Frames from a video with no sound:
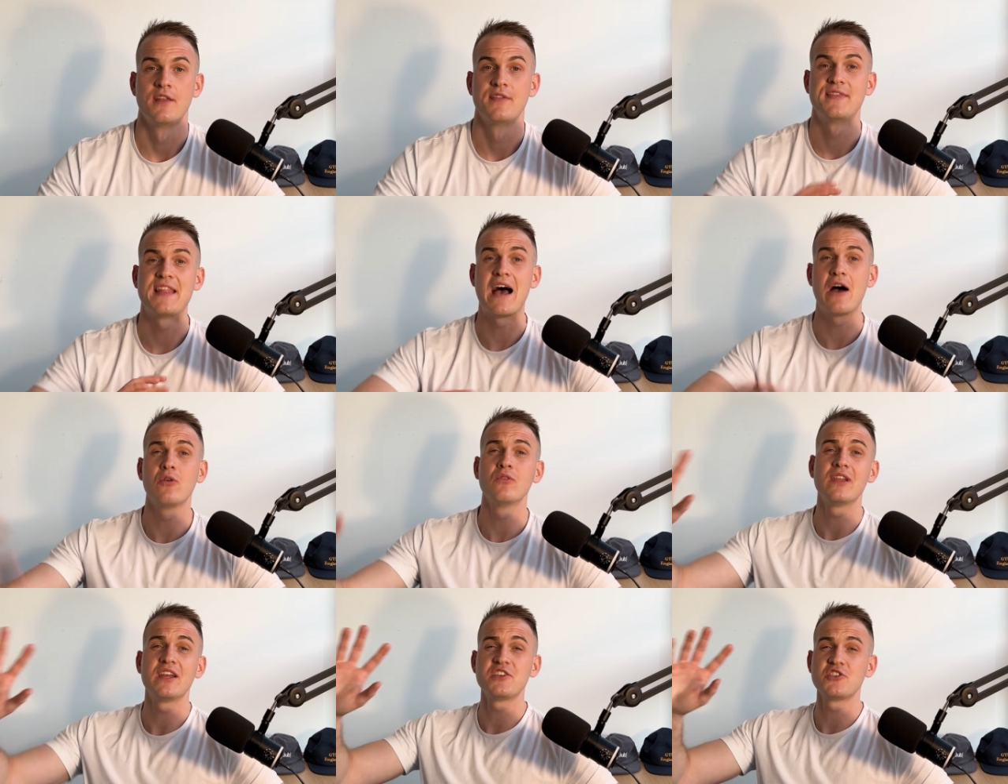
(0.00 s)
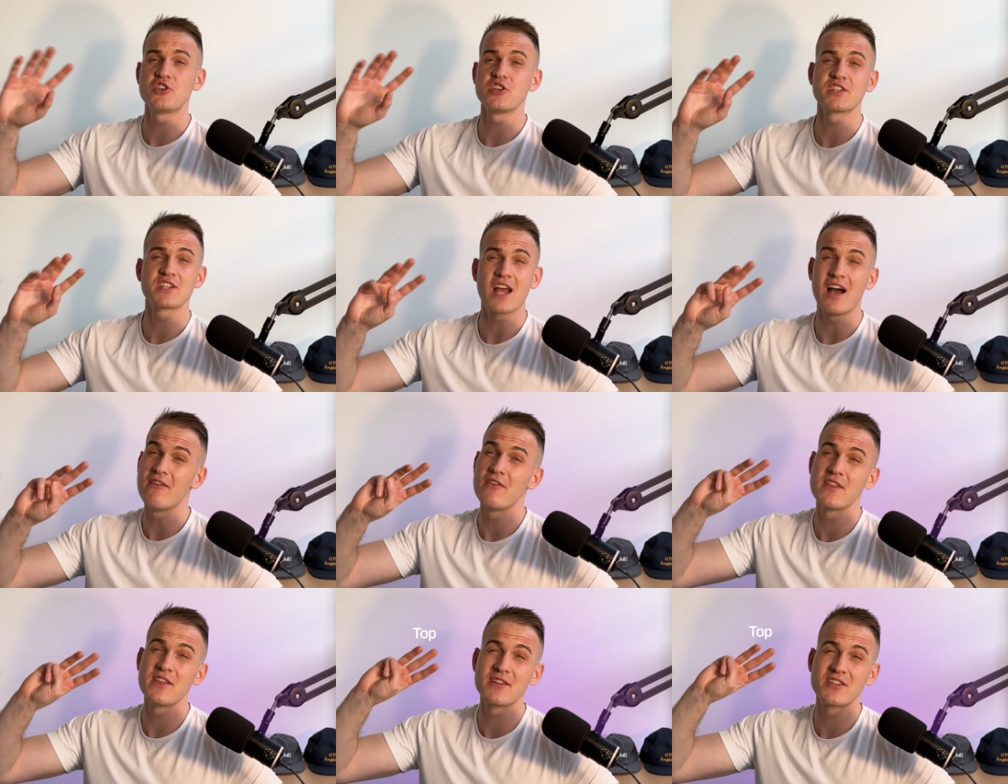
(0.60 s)
Now, let's just
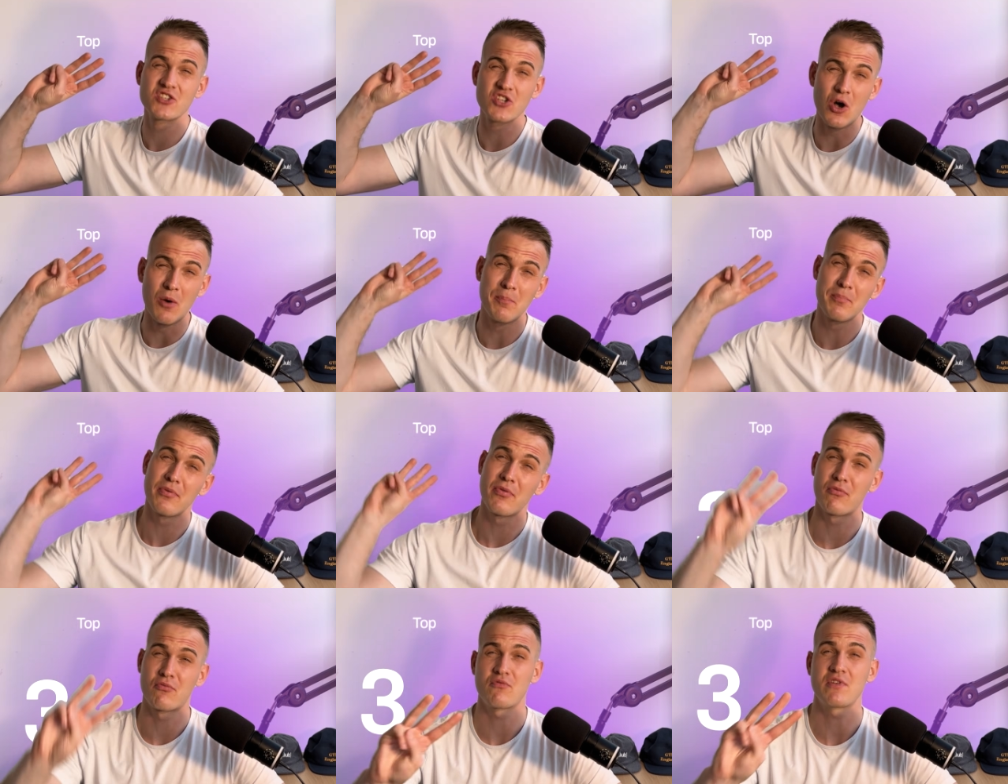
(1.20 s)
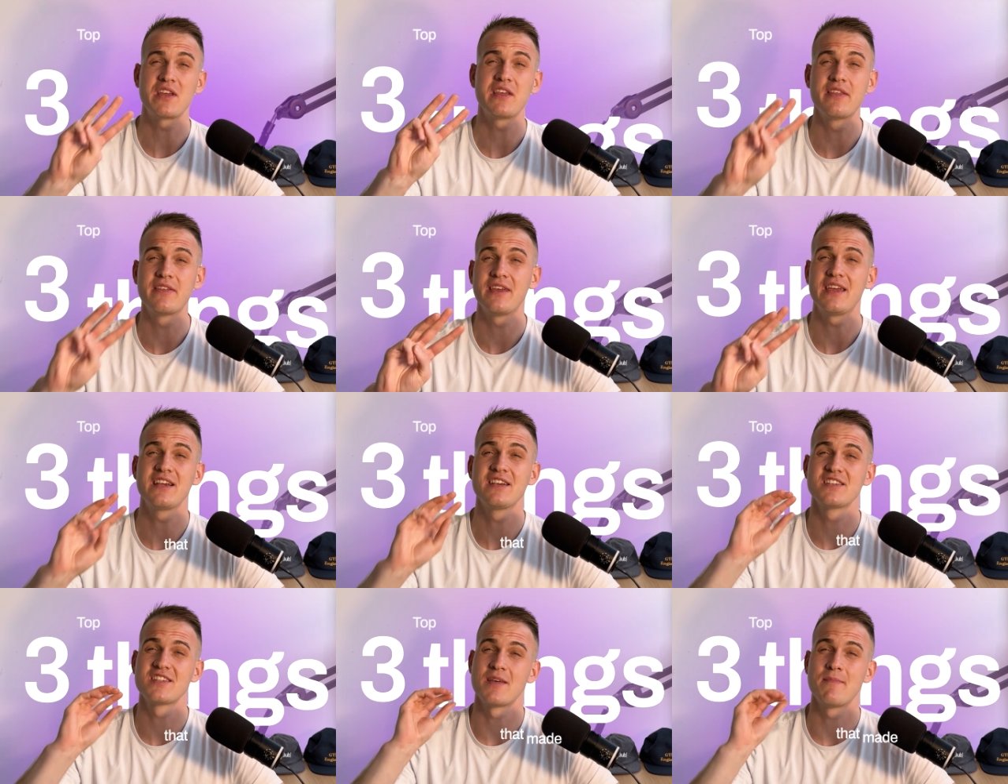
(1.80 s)
cover the top 3
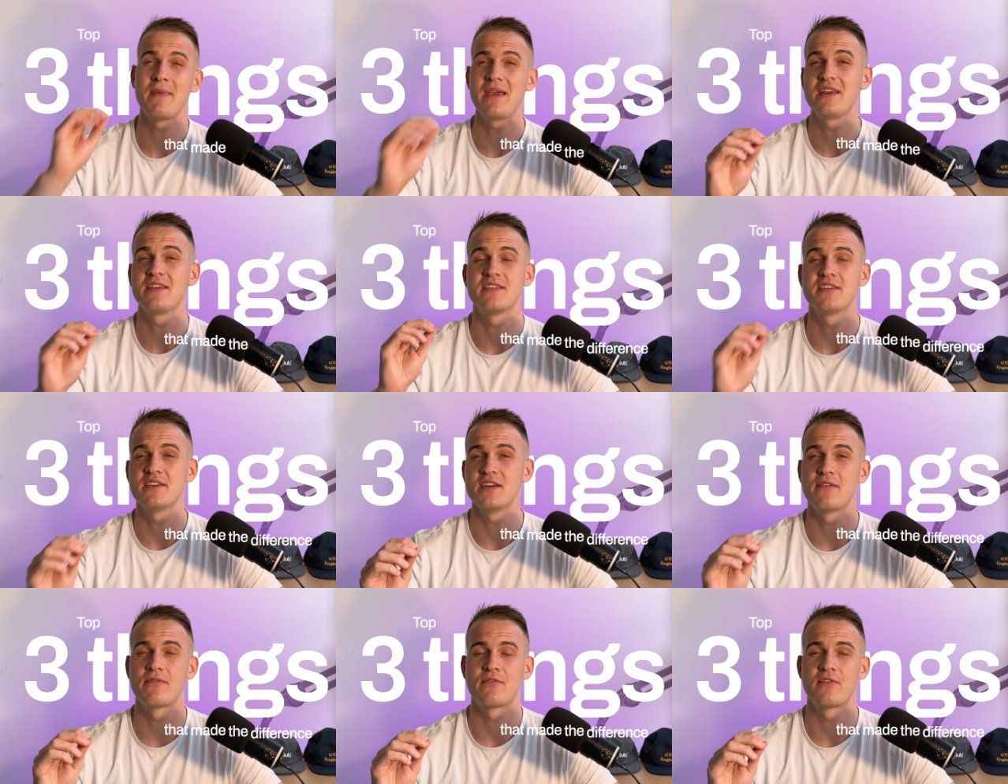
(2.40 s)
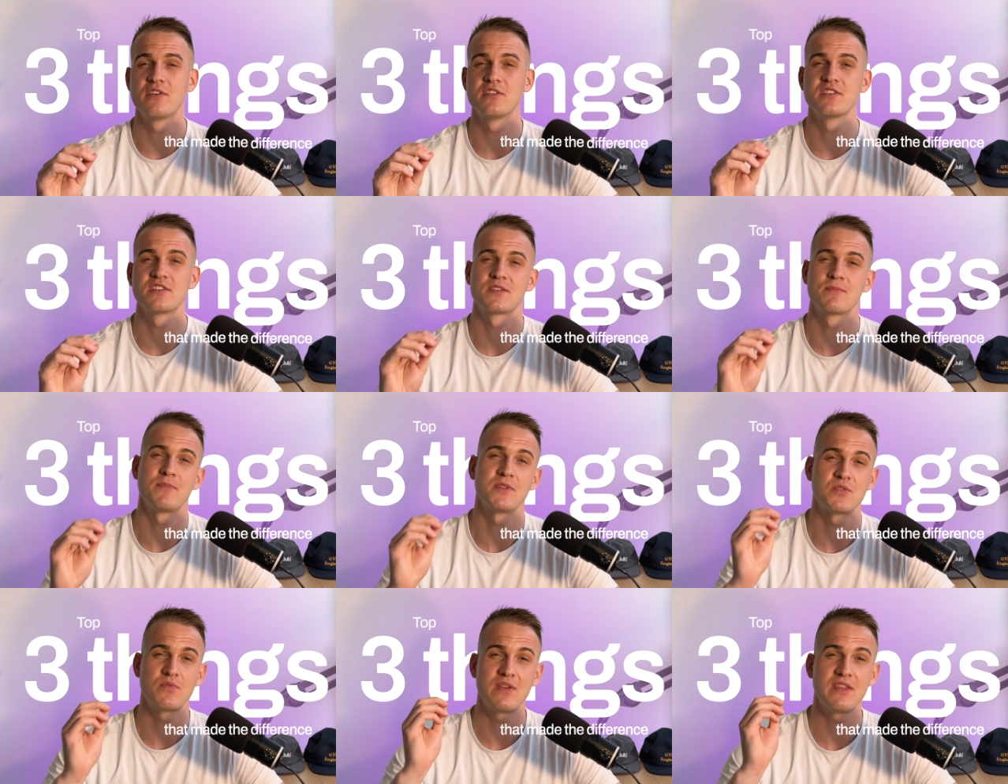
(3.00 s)
things that made the difference
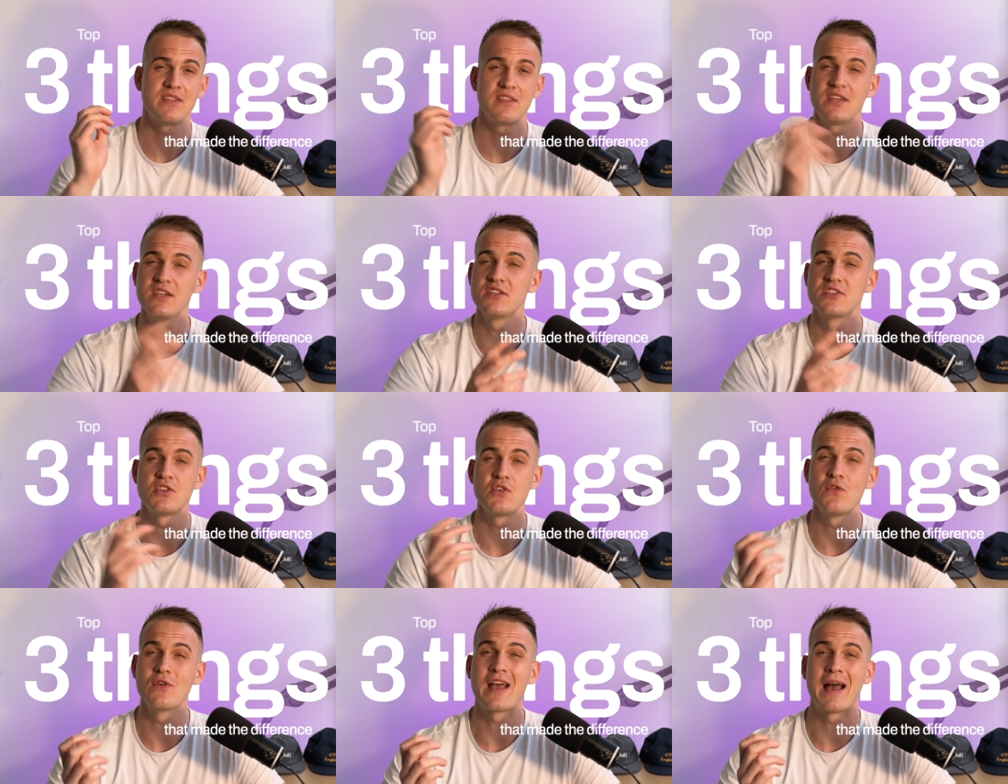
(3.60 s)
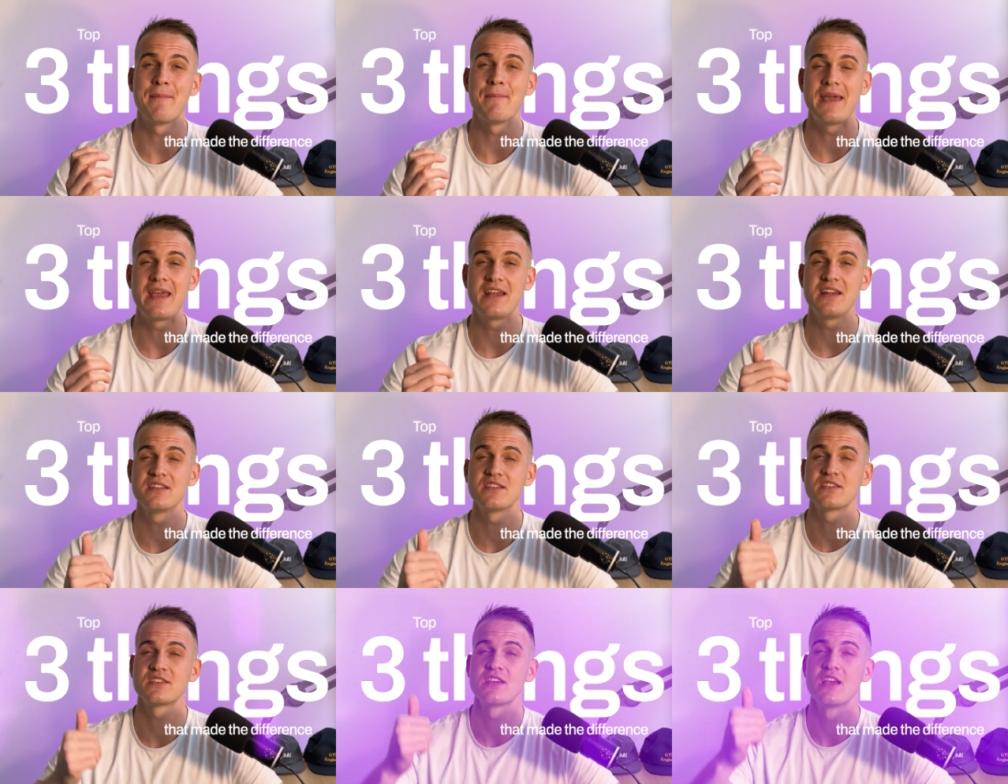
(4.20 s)
between these 2
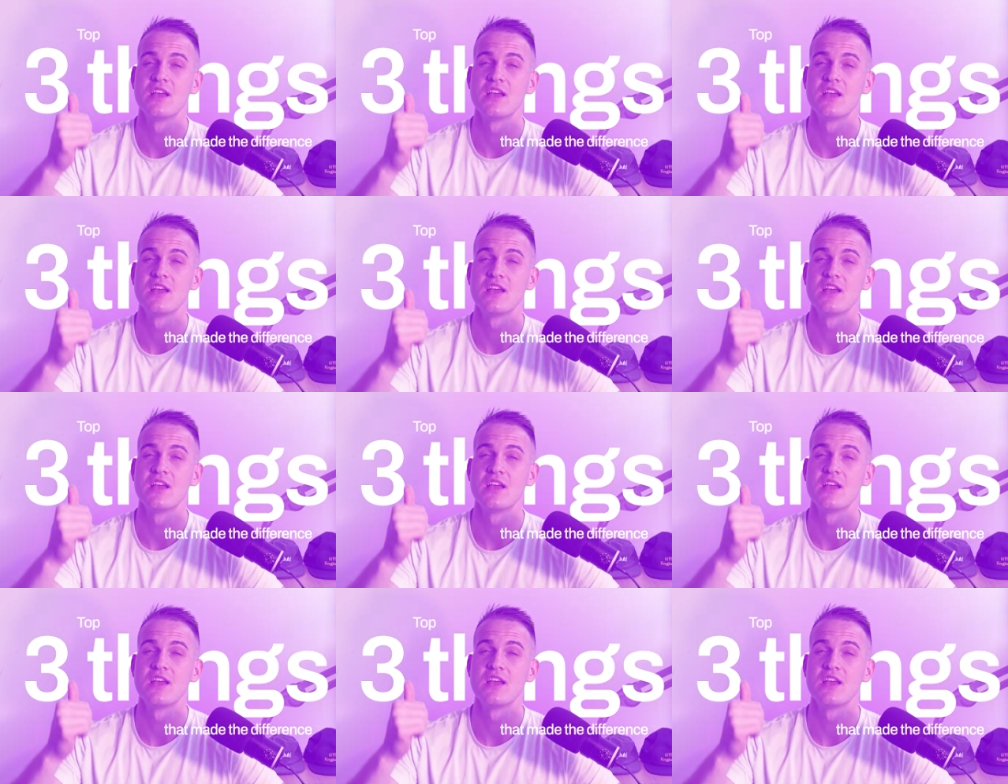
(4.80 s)
campaigns.